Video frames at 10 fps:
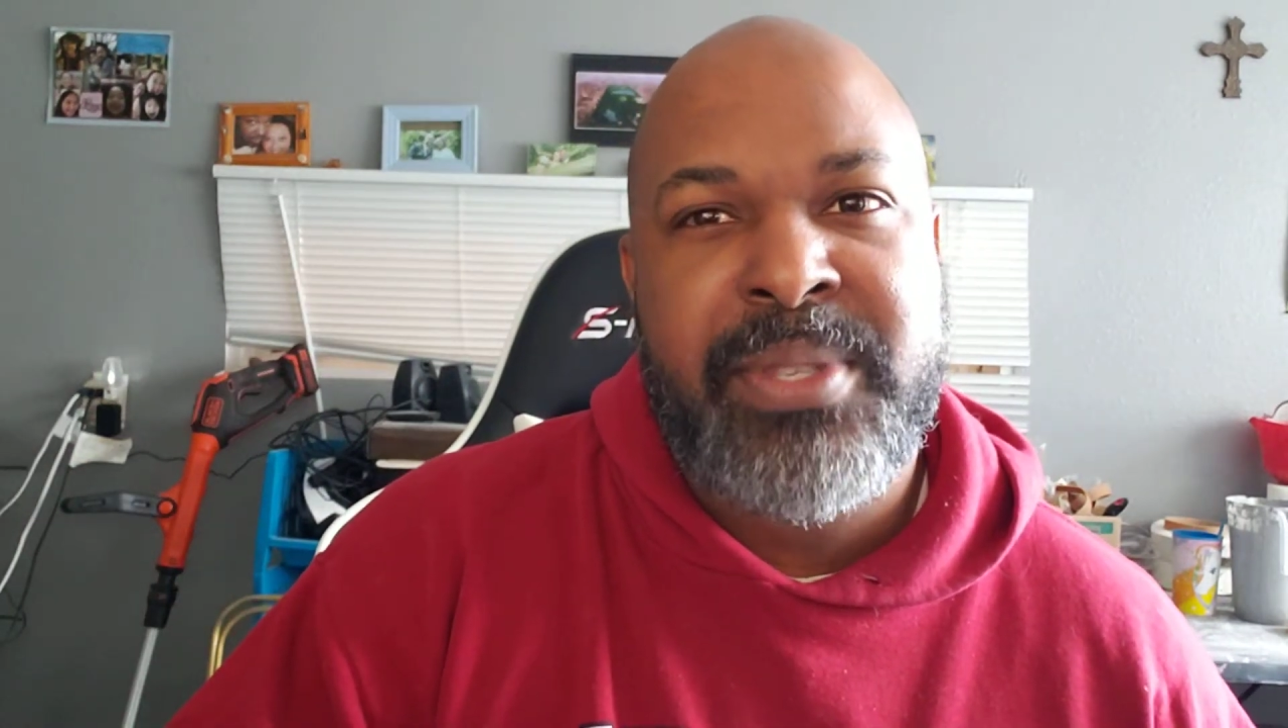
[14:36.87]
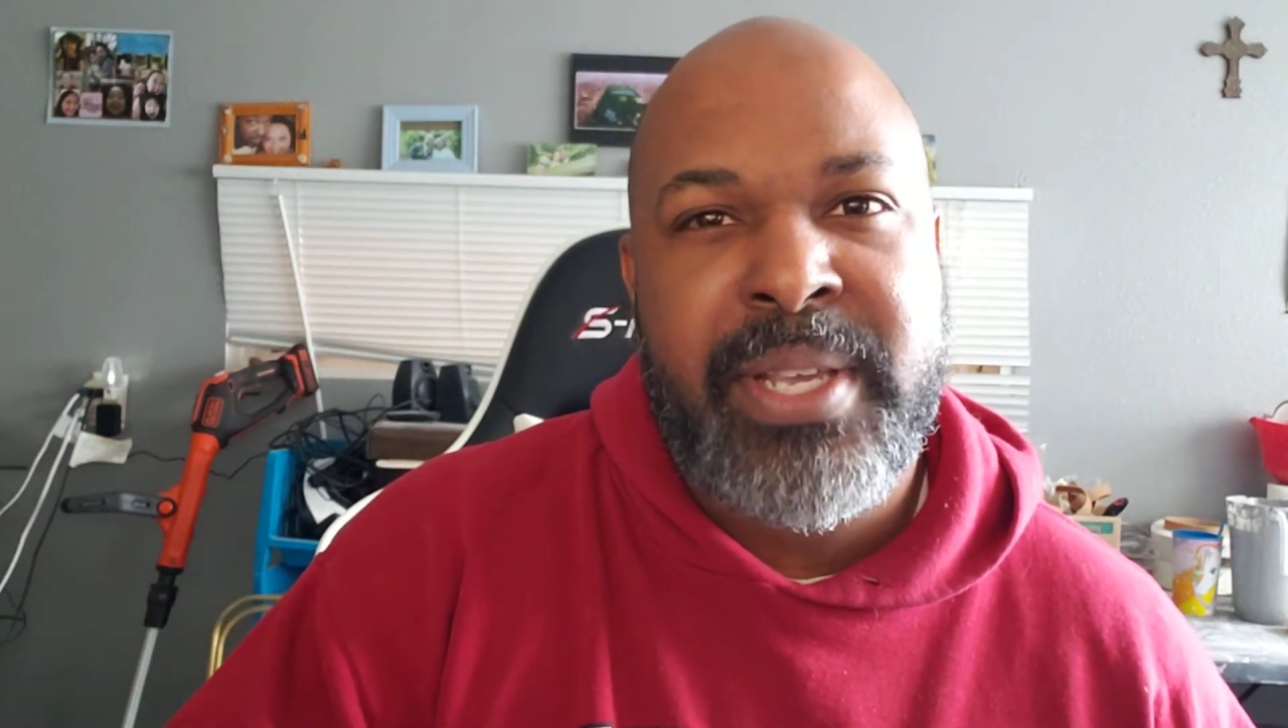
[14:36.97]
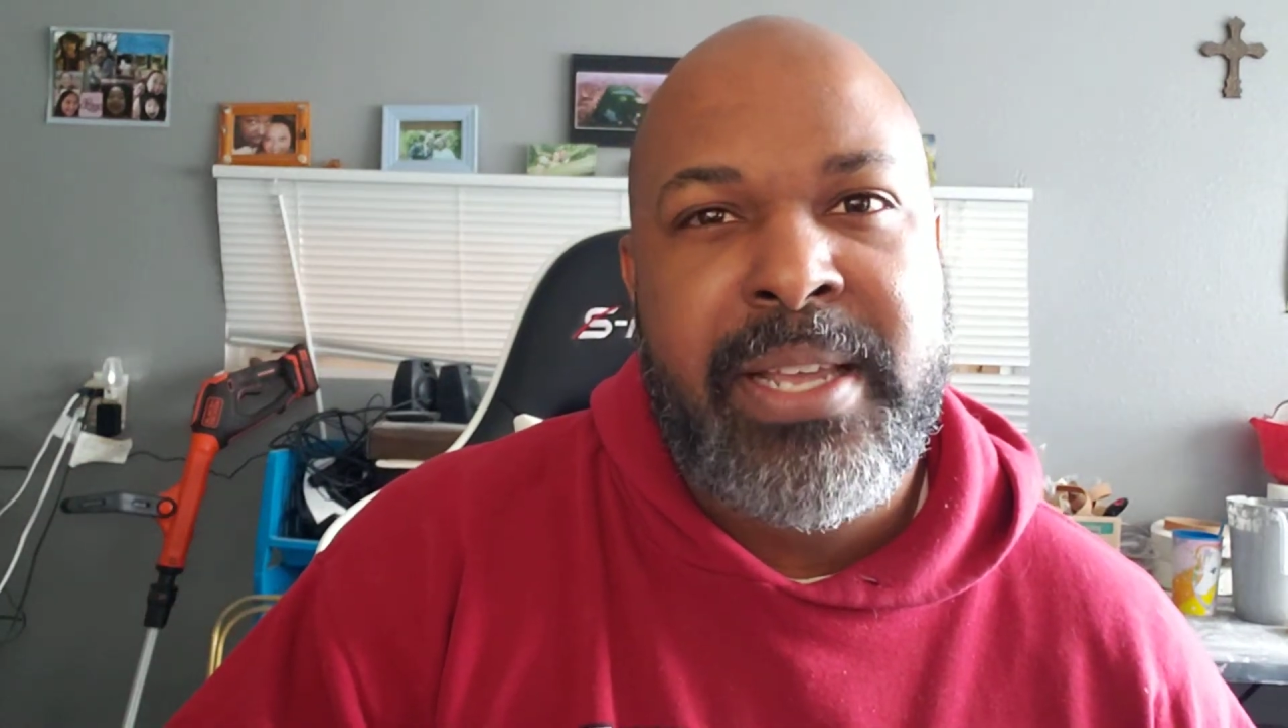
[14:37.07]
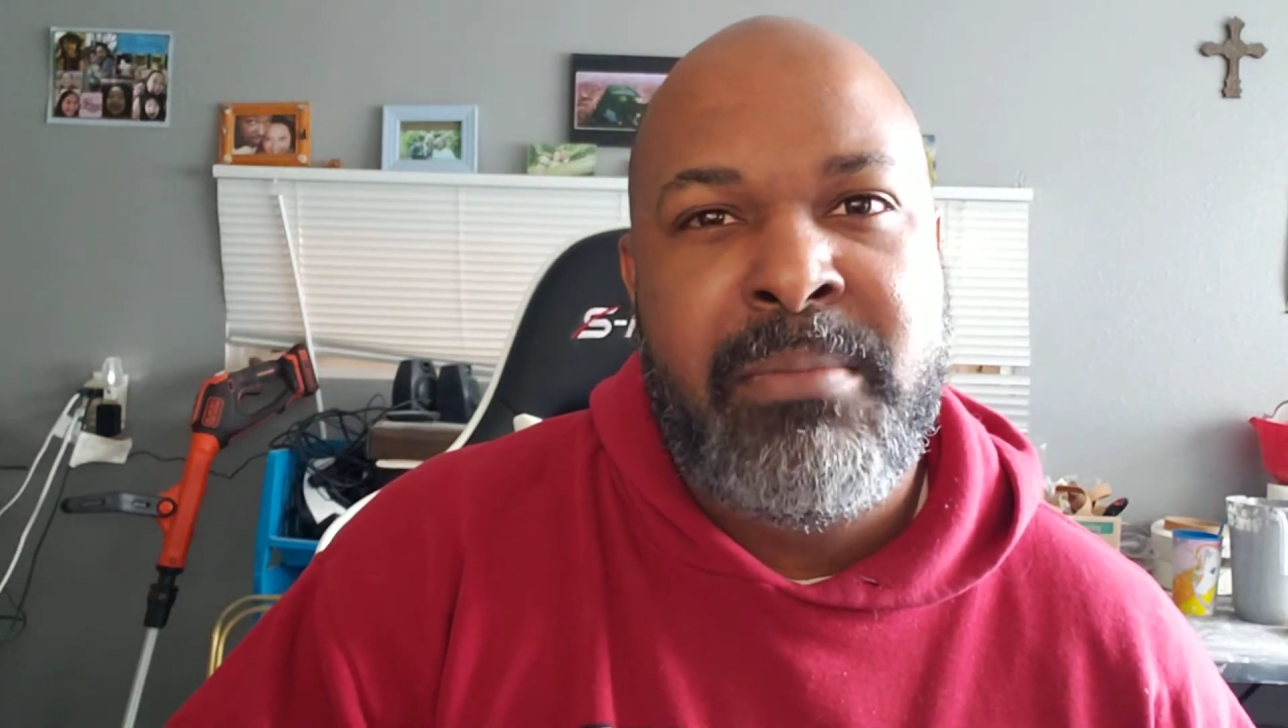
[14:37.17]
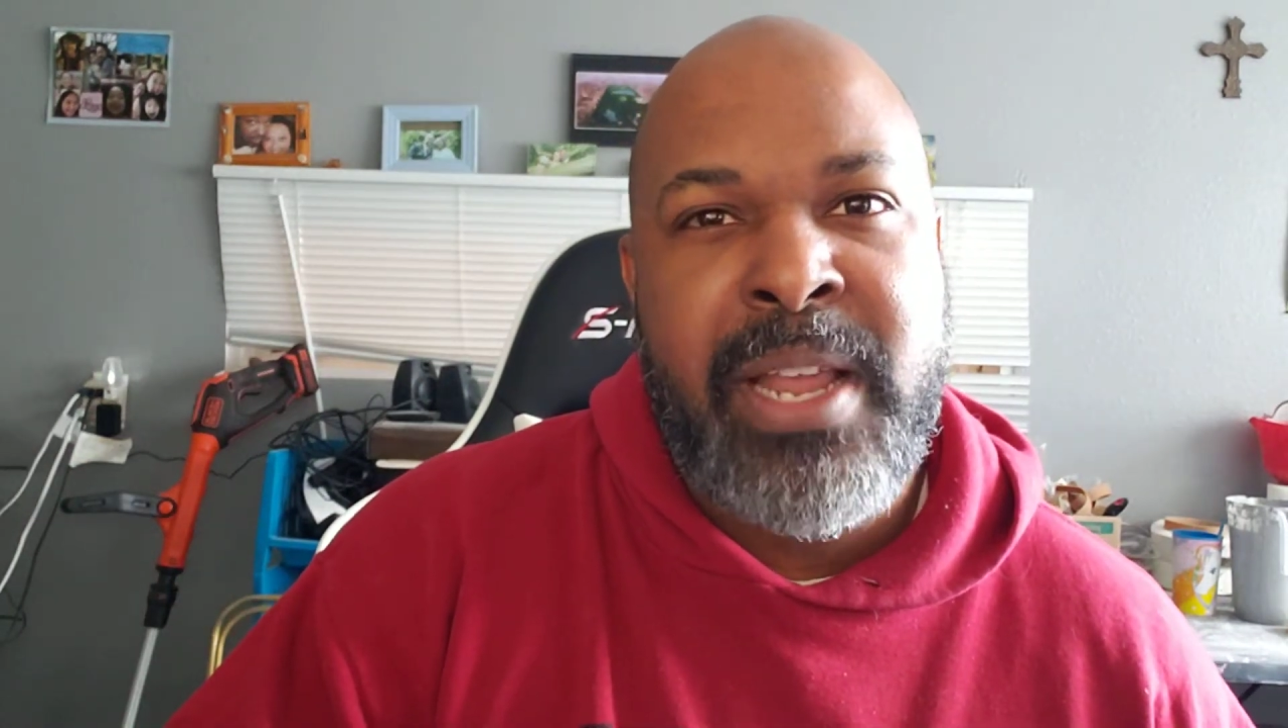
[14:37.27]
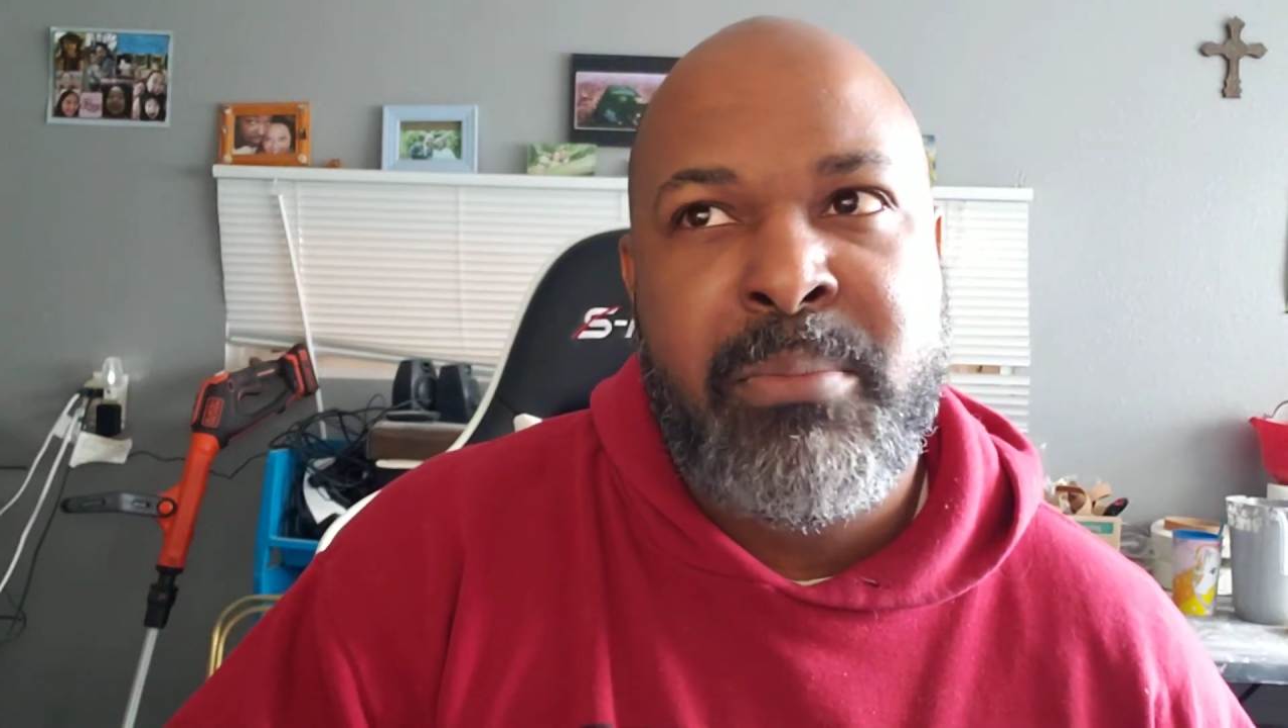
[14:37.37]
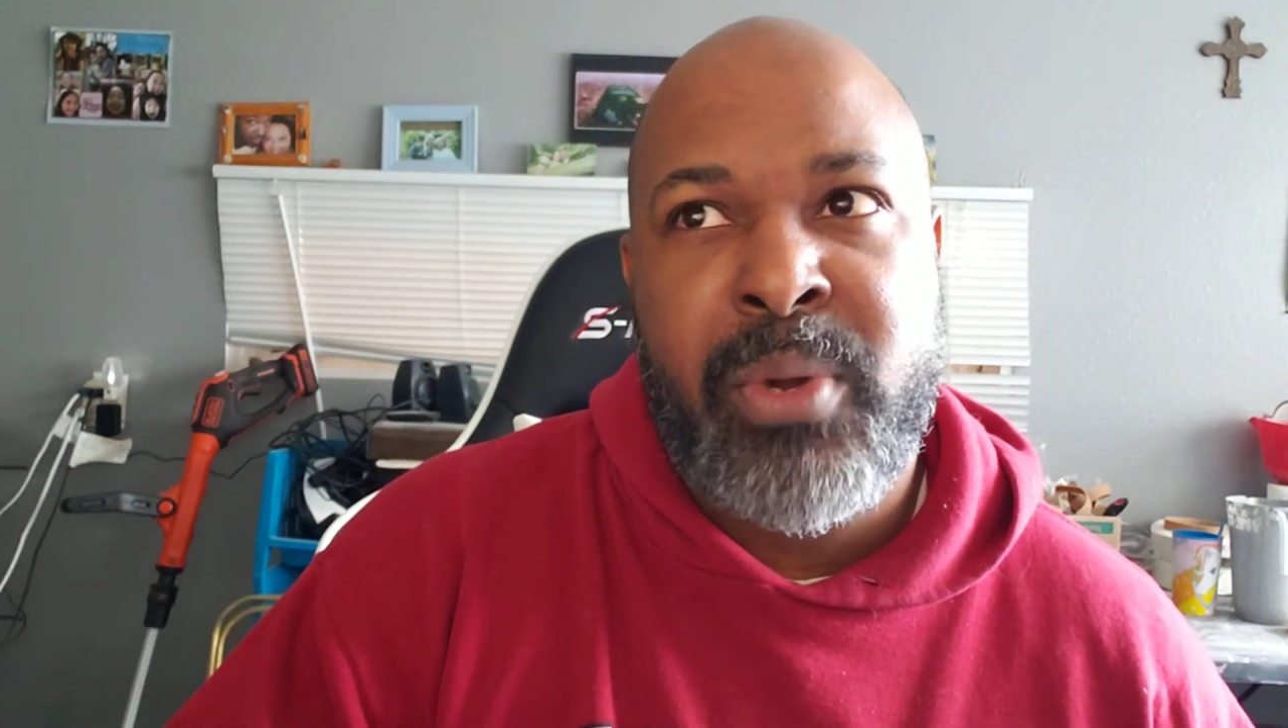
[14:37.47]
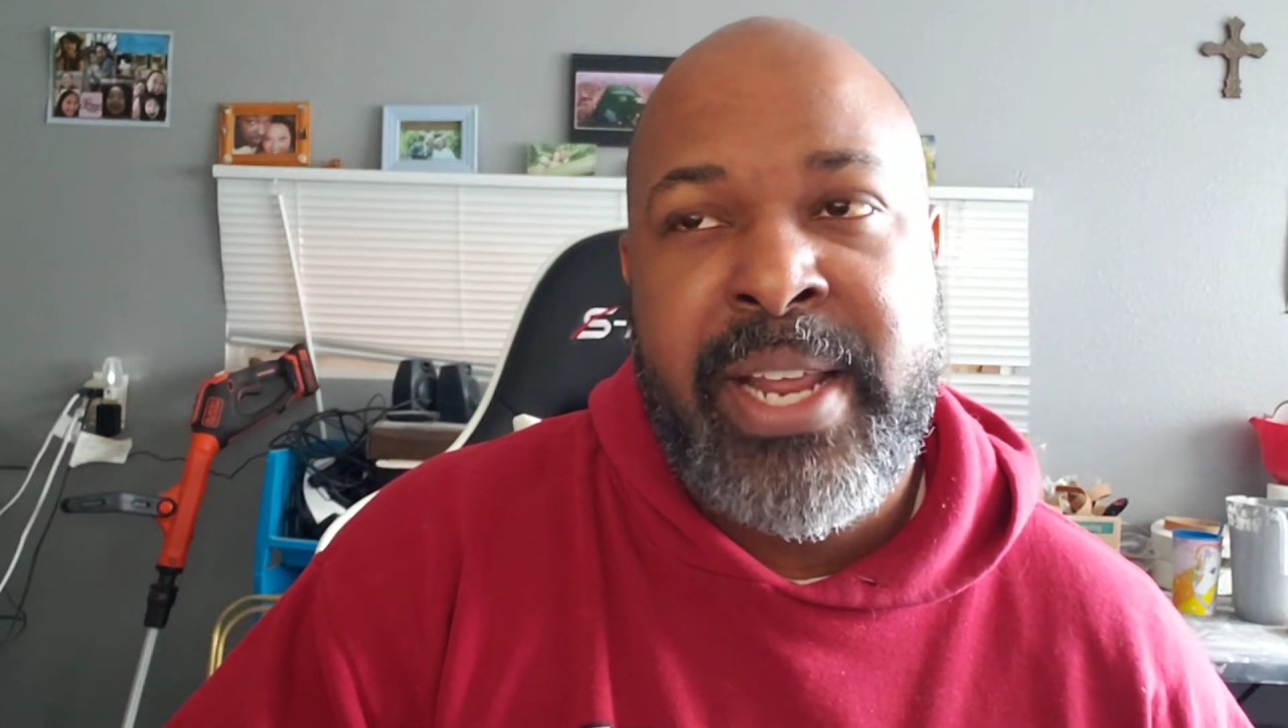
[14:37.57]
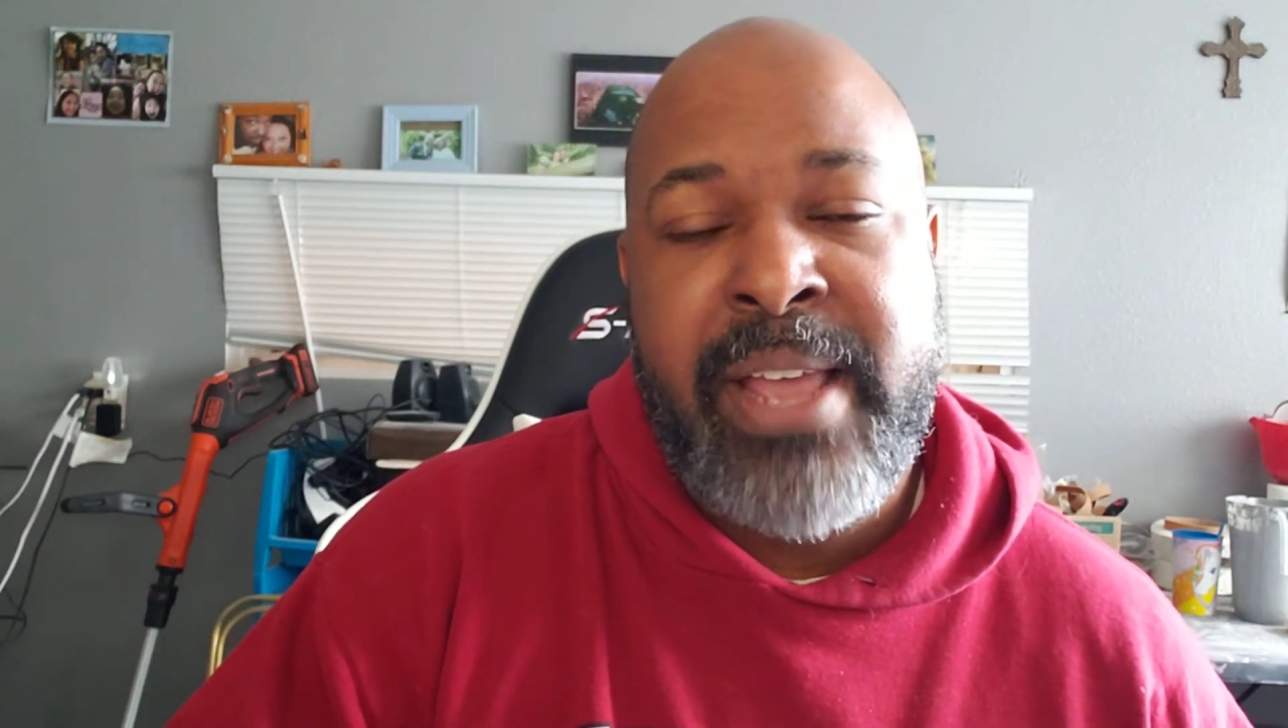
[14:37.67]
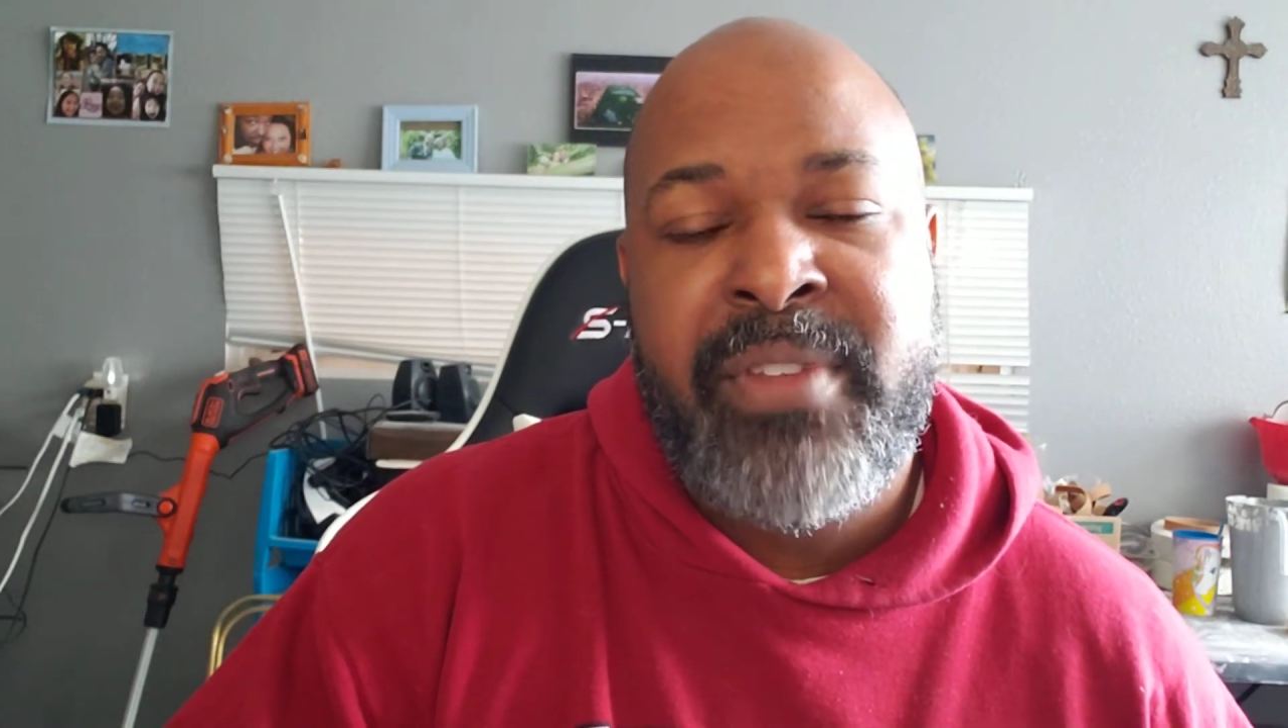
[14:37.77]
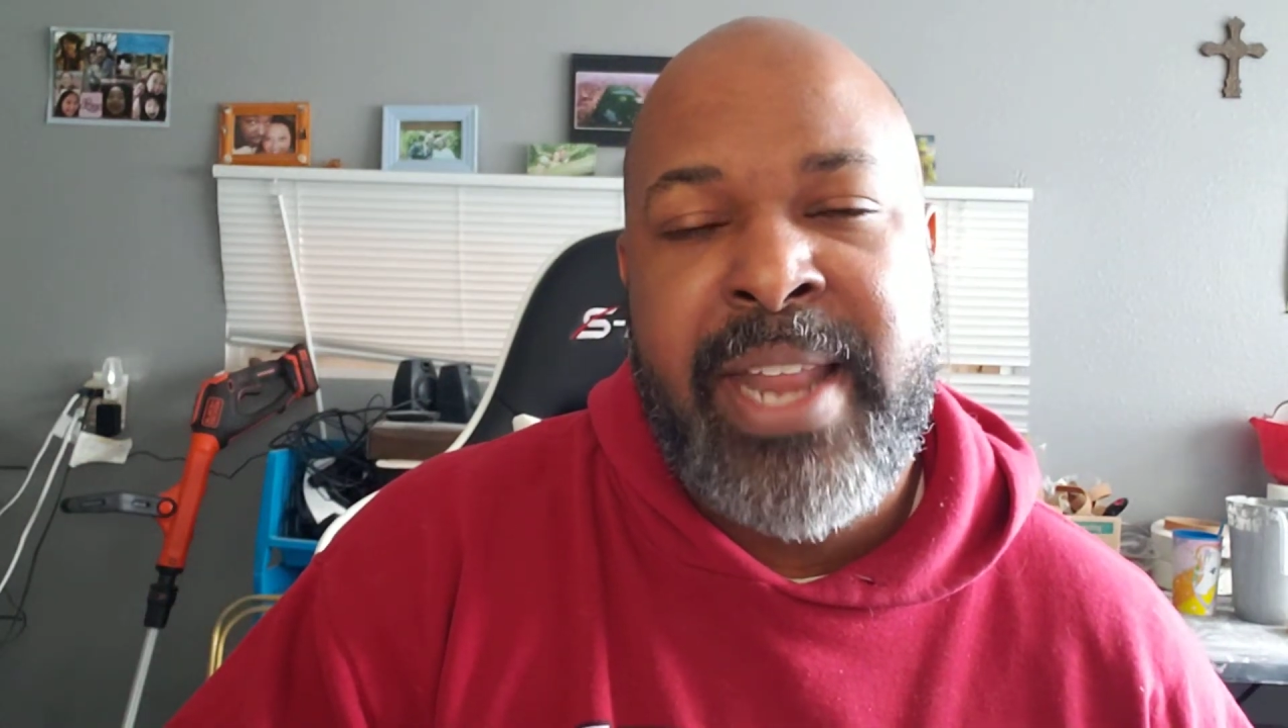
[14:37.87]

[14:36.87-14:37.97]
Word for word: that come down pretty heavy.